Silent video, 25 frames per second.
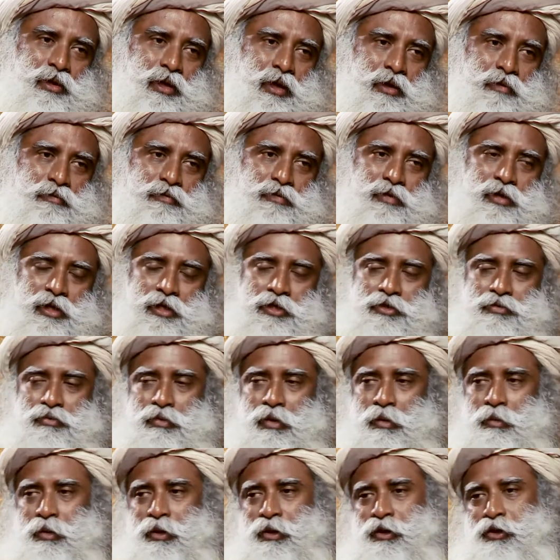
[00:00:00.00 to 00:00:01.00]
of
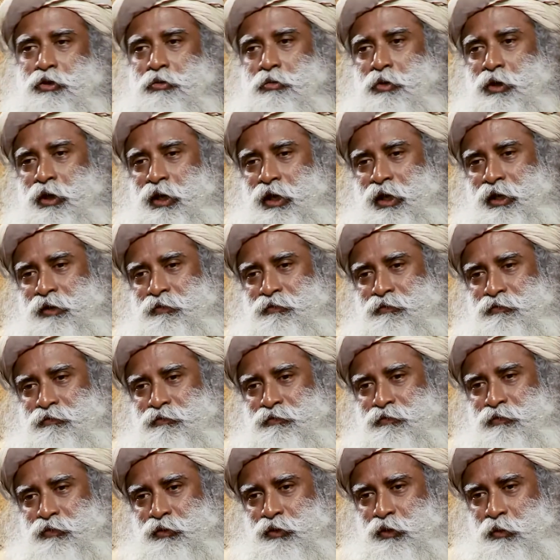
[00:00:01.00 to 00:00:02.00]
transforming human life
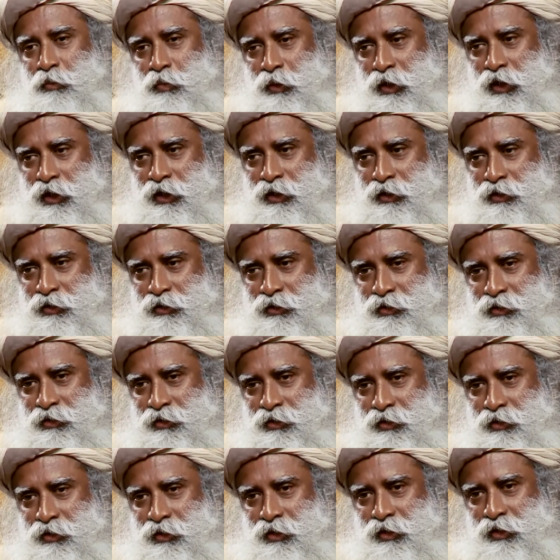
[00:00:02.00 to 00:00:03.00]
on the planet,
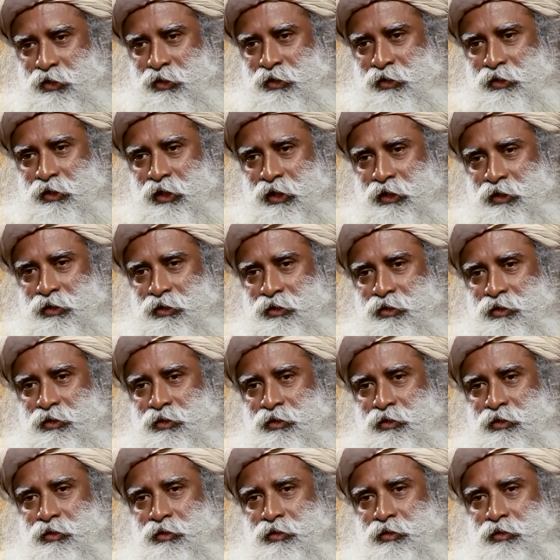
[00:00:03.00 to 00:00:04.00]
that
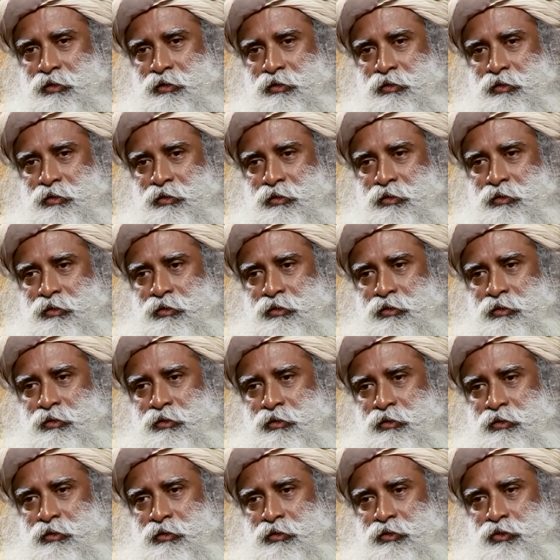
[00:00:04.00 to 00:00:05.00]

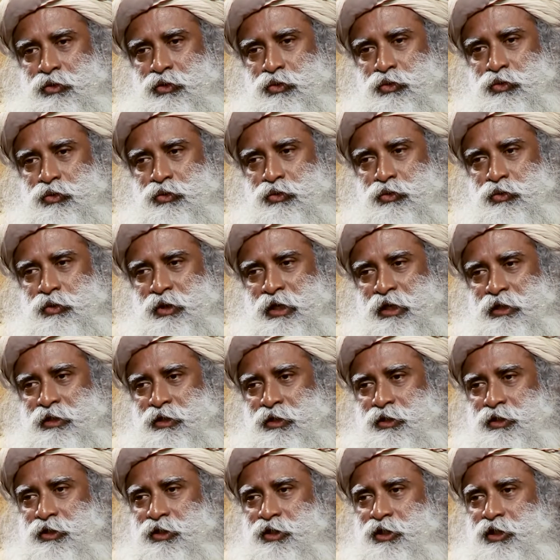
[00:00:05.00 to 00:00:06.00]
you let
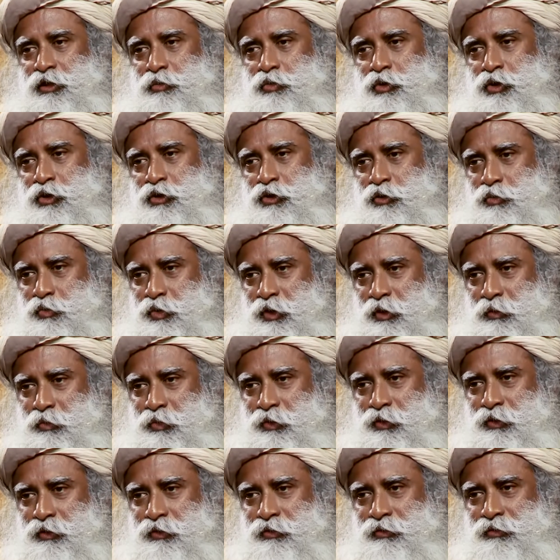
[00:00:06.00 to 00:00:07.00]
it seep into
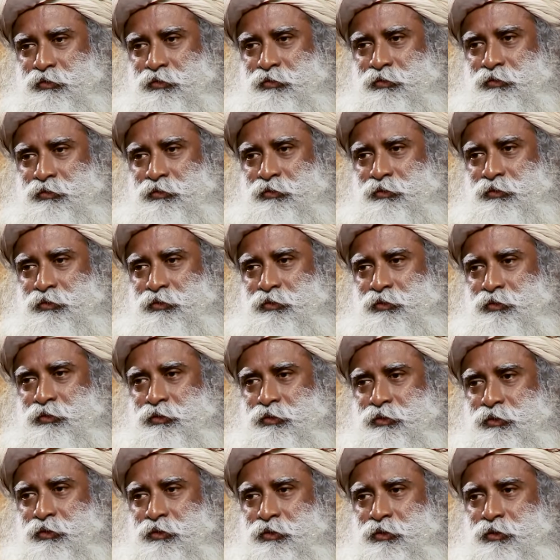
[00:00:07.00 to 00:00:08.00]
people,
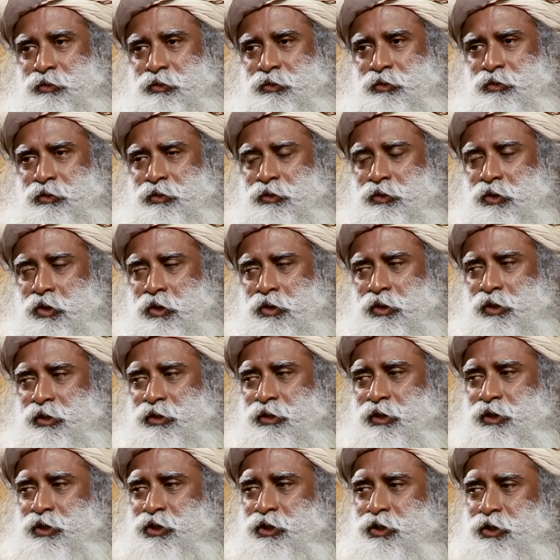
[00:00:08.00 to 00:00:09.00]
not
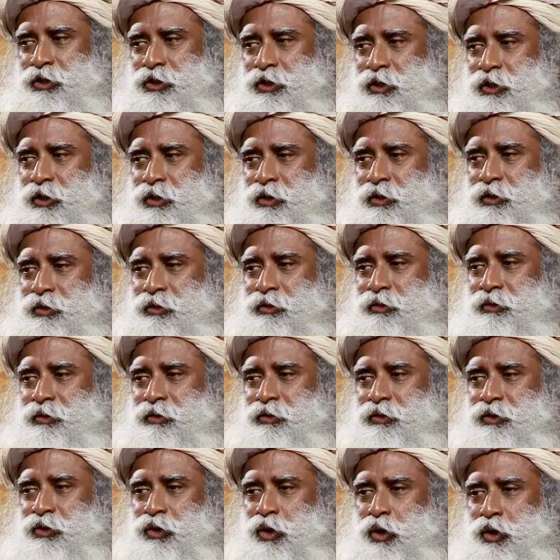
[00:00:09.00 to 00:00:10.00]
as a teaching,
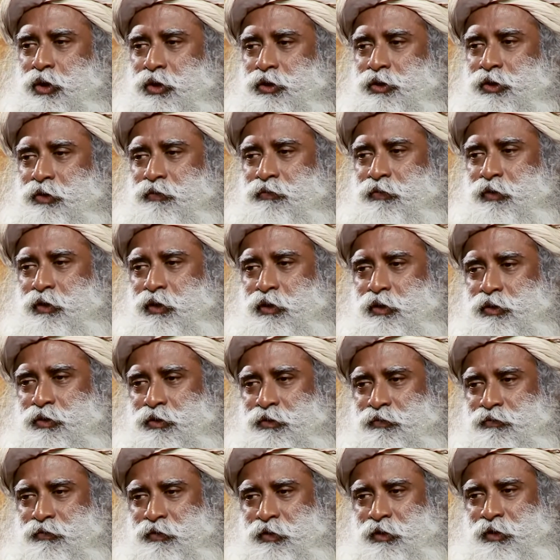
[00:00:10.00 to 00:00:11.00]
not as a
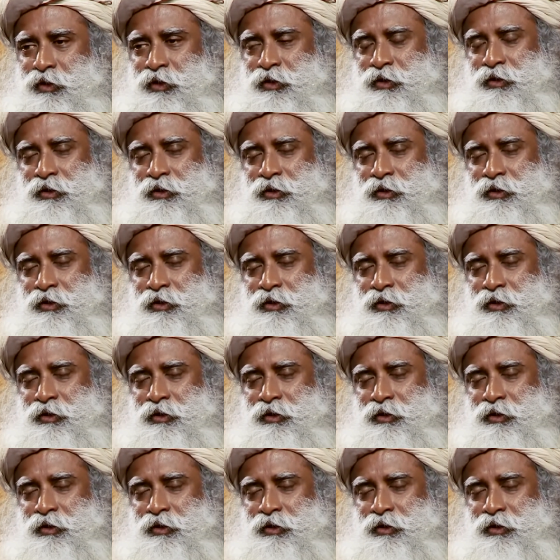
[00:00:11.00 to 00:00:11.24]
philosophy,